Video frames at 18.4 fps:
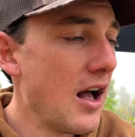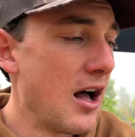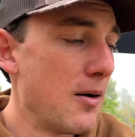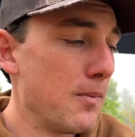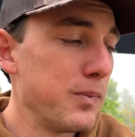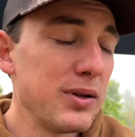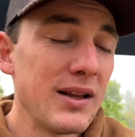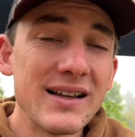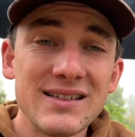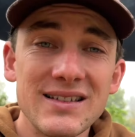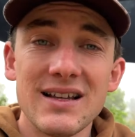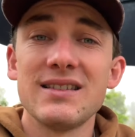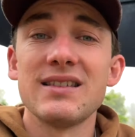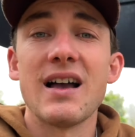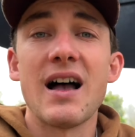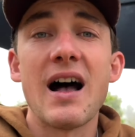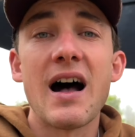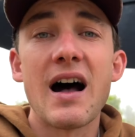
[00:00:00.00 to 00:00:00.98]
Plus it's
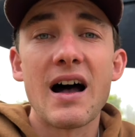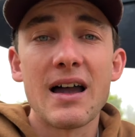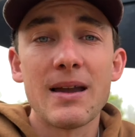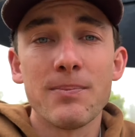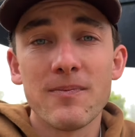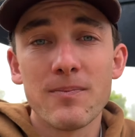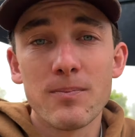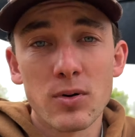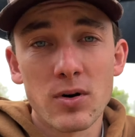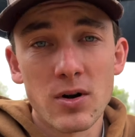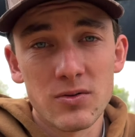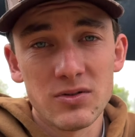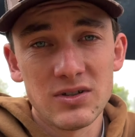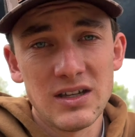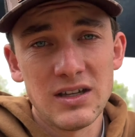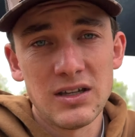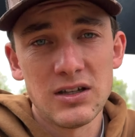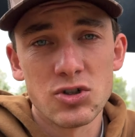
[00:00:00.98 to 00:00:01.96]
a high
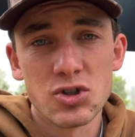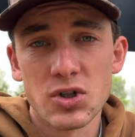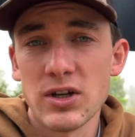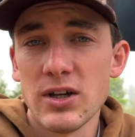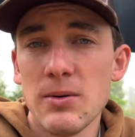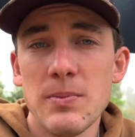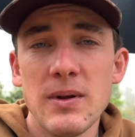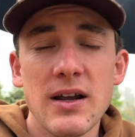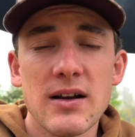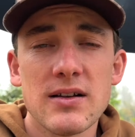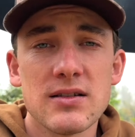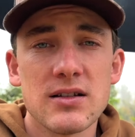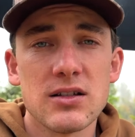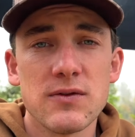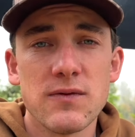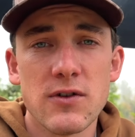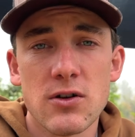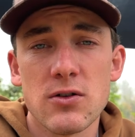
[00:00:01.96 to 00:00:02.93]
protein treat because
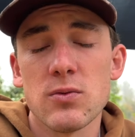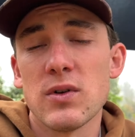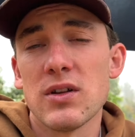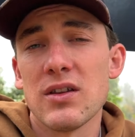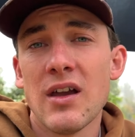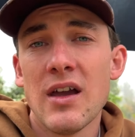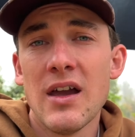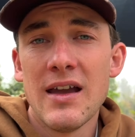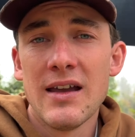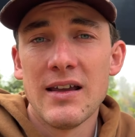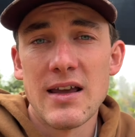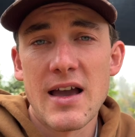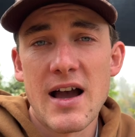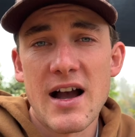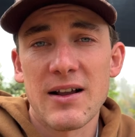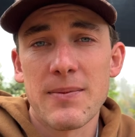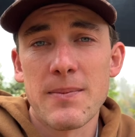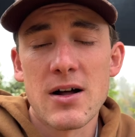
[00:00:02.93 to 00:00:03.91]
it's filled with
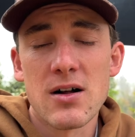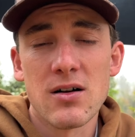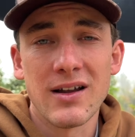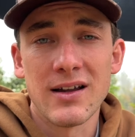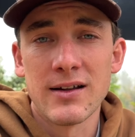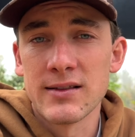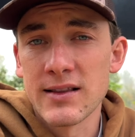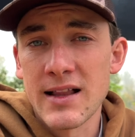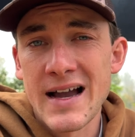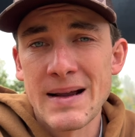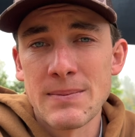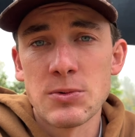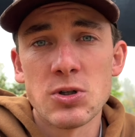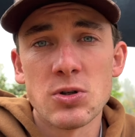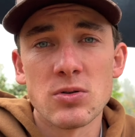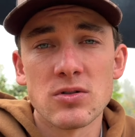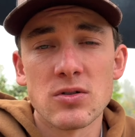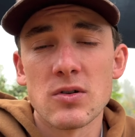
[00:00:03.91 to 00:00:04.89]
yak milk and lime
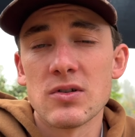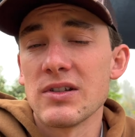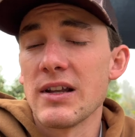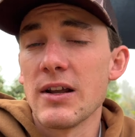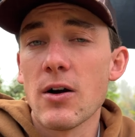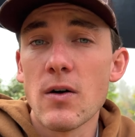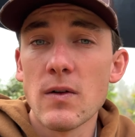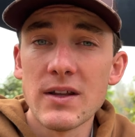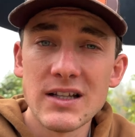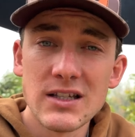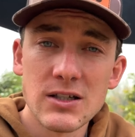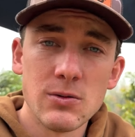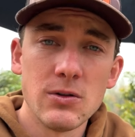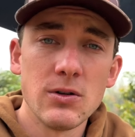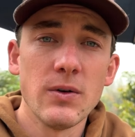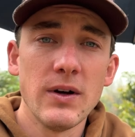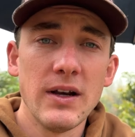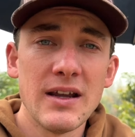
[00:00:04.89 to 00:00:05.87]
juice. Those are the only 2
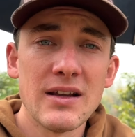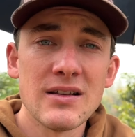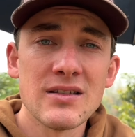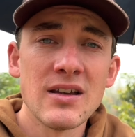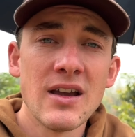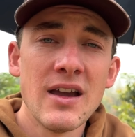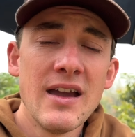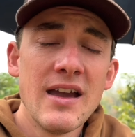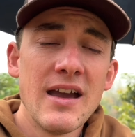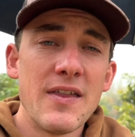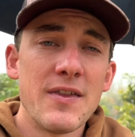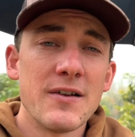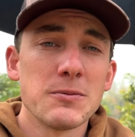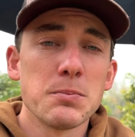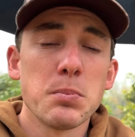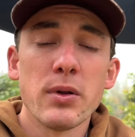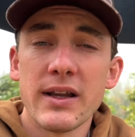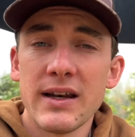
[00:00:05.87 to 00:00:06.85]
ingredients, and there's
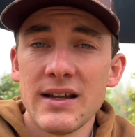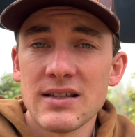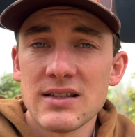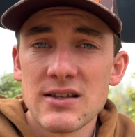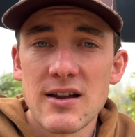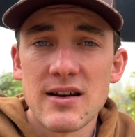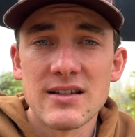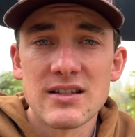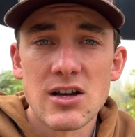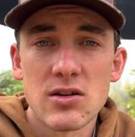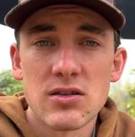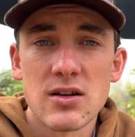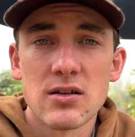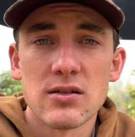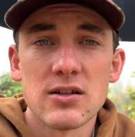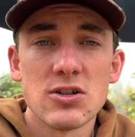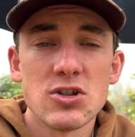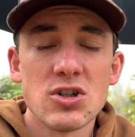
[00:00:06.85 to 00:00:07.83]
plenty of studies out
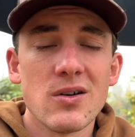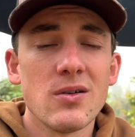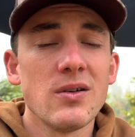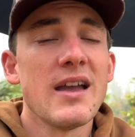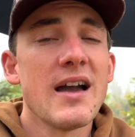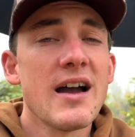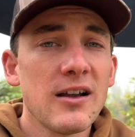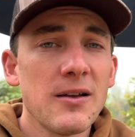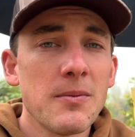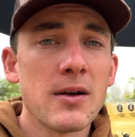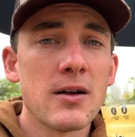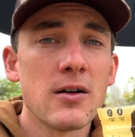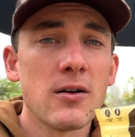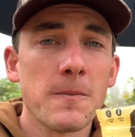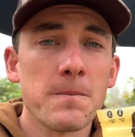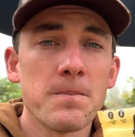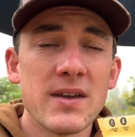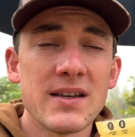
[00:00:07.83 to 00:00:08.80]
there that show yak
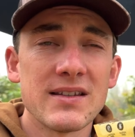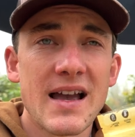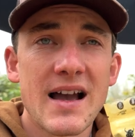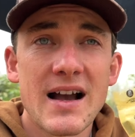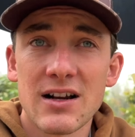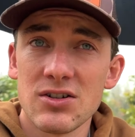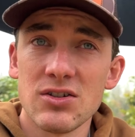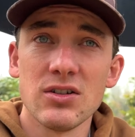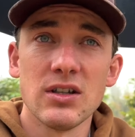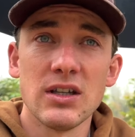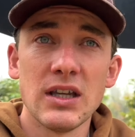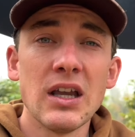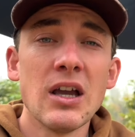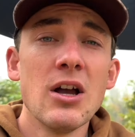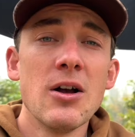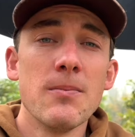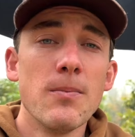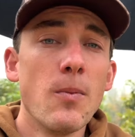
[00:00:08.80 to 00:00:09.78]
milk is actually
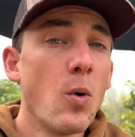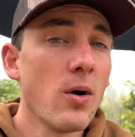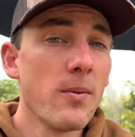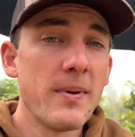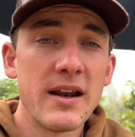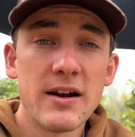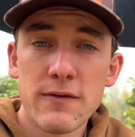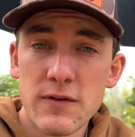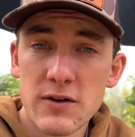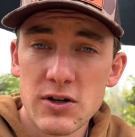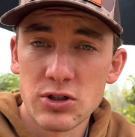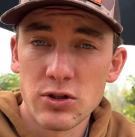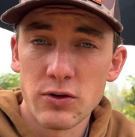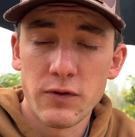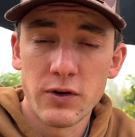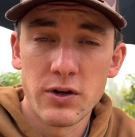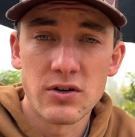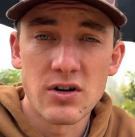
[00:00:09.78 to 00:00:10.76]
more beneficial
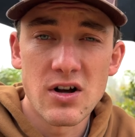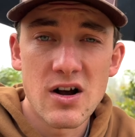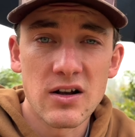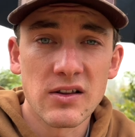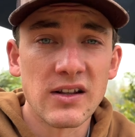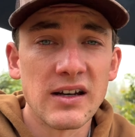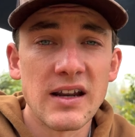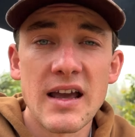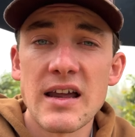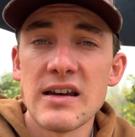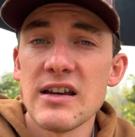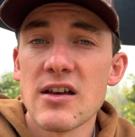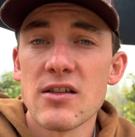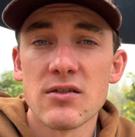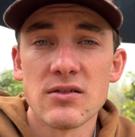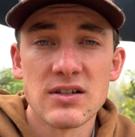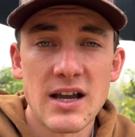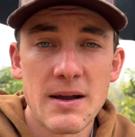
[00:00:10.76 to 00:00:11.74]
for your dog than any
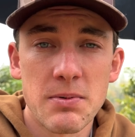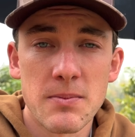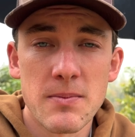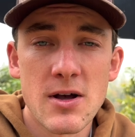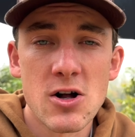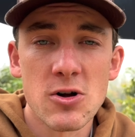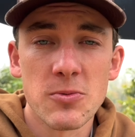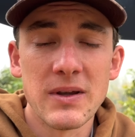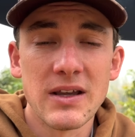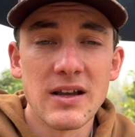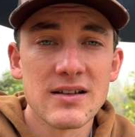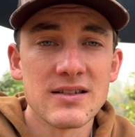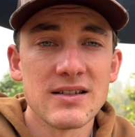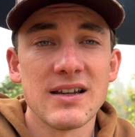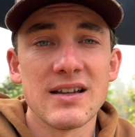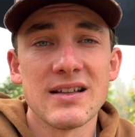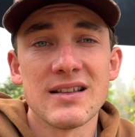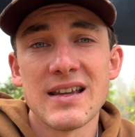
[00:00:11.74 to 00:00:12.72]
other type of milk because
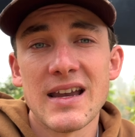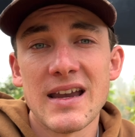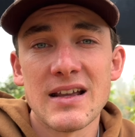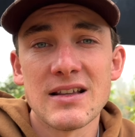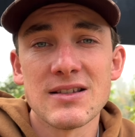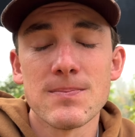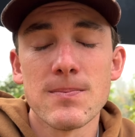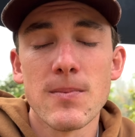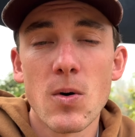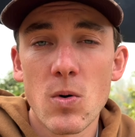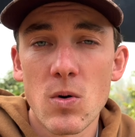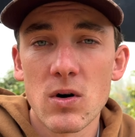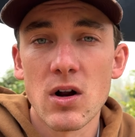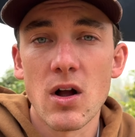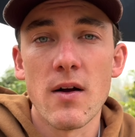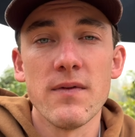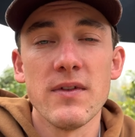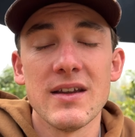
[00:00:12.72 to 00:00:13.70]
it contains
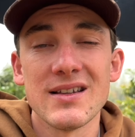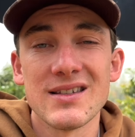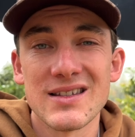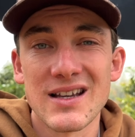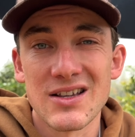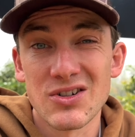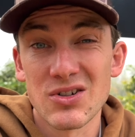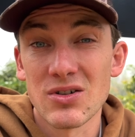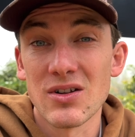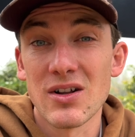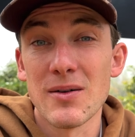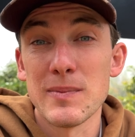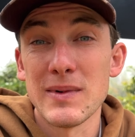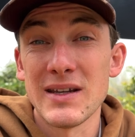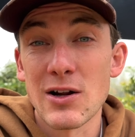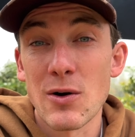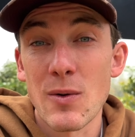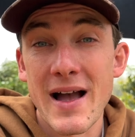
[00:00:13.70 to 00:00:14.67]
more of the essential
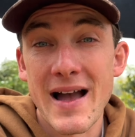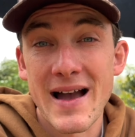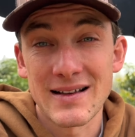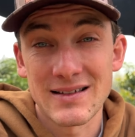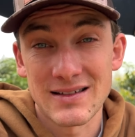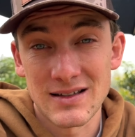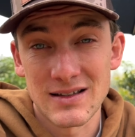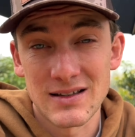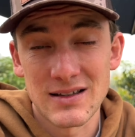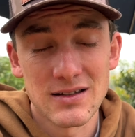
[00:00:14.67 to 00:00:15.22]
amino acids.